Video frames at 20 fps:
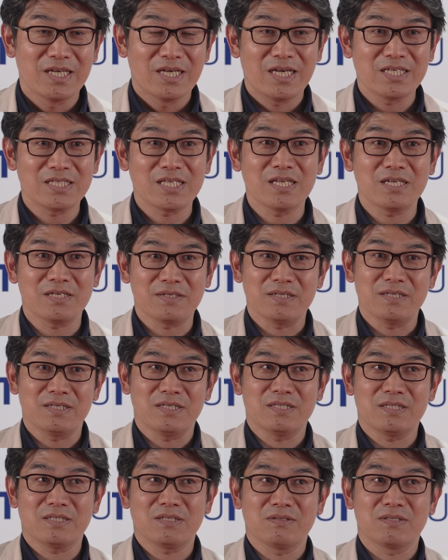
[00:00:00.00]
I think
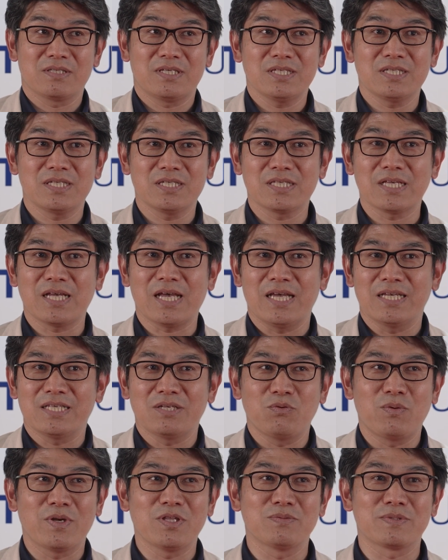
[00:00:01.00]
so. This is, I
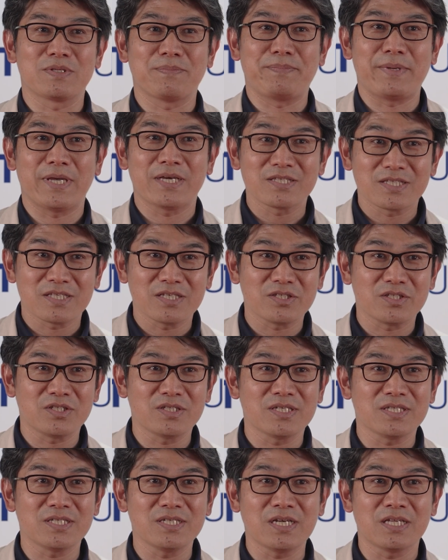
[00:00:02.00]
think, one of the big
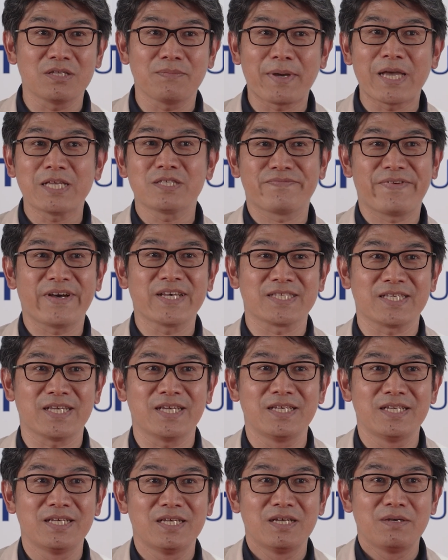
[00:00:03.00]
synergy, and vice
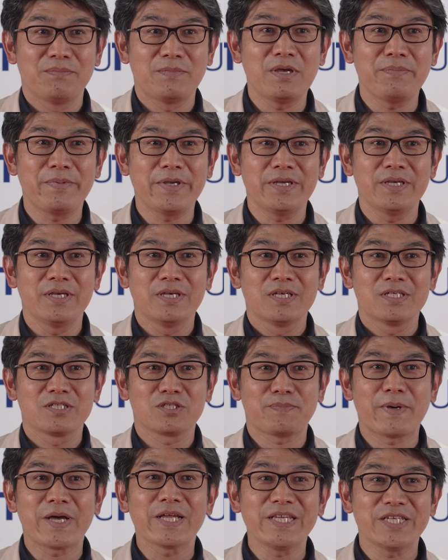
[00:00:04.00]
versa. Maybe
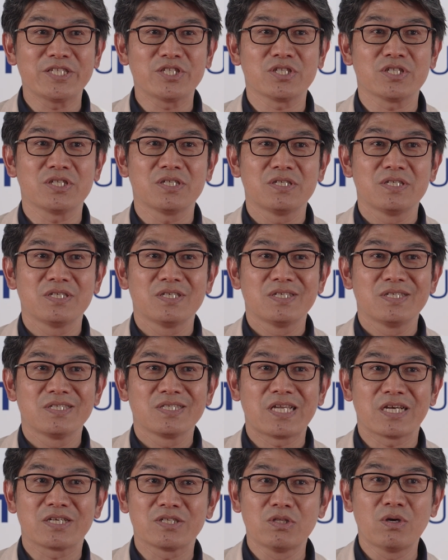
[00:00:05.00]
Spanish
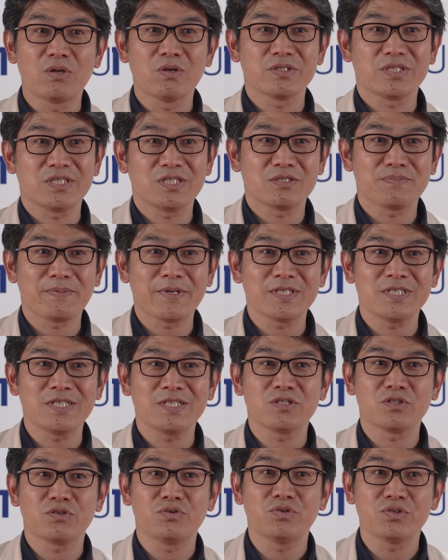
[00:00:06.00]
technology,
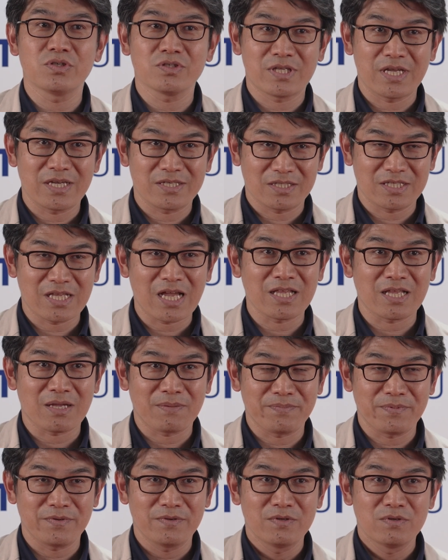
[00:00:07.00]
Spanish food tech
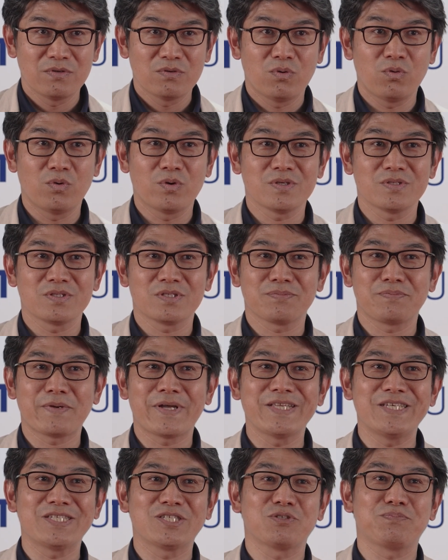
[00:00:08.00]
startup, or
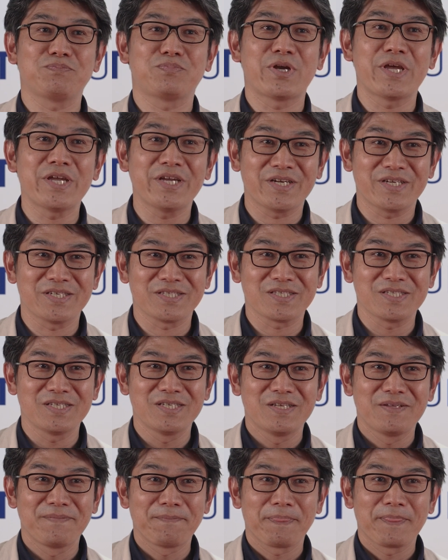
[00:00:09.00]
Spanish players
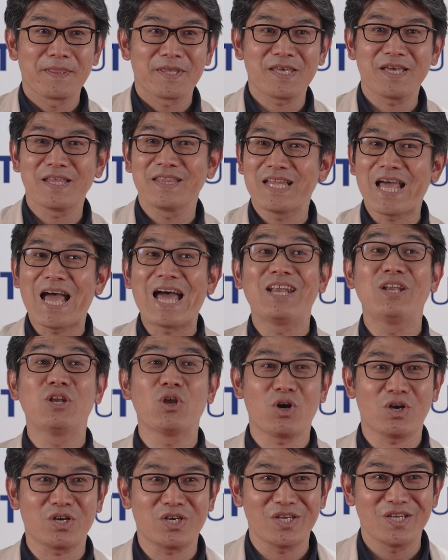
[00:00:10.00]
can
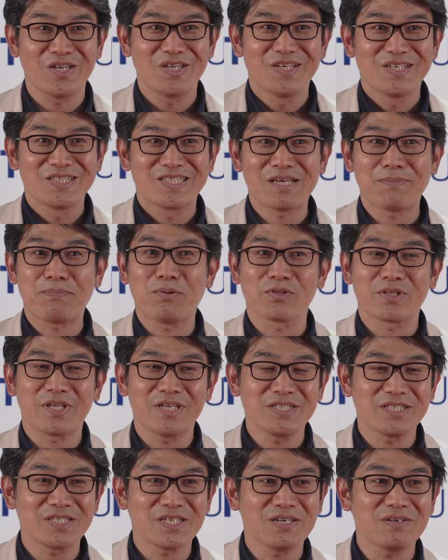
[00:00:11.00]
unlock their
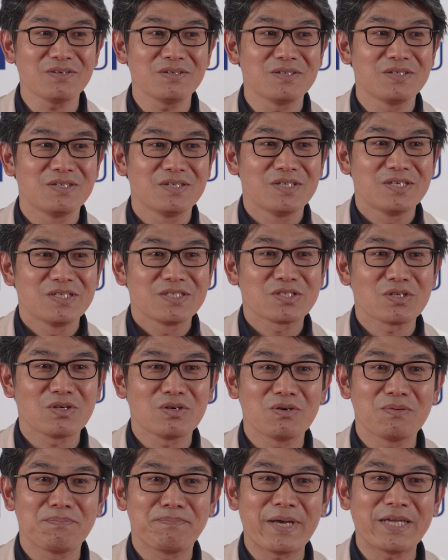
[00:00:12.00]
potential.
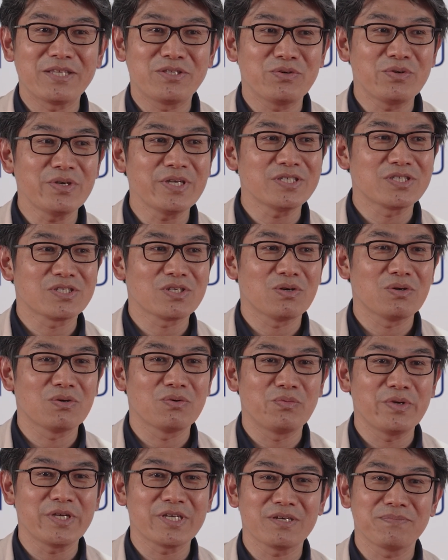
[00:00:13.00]
So by doing
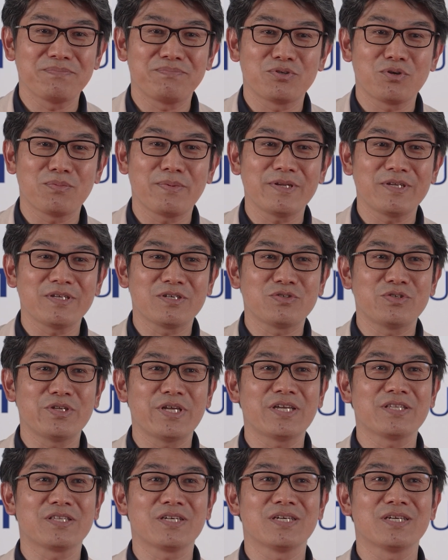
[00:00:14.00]
so, we can probably
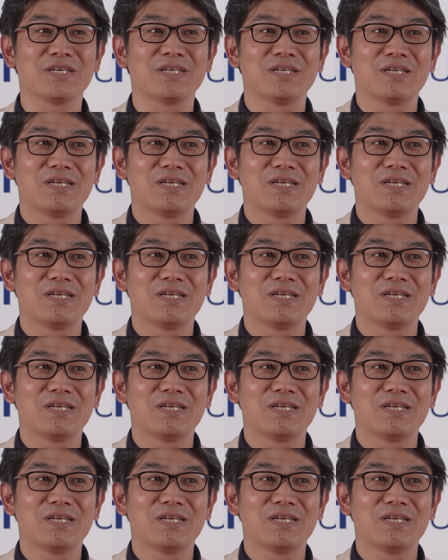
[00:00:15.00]
create a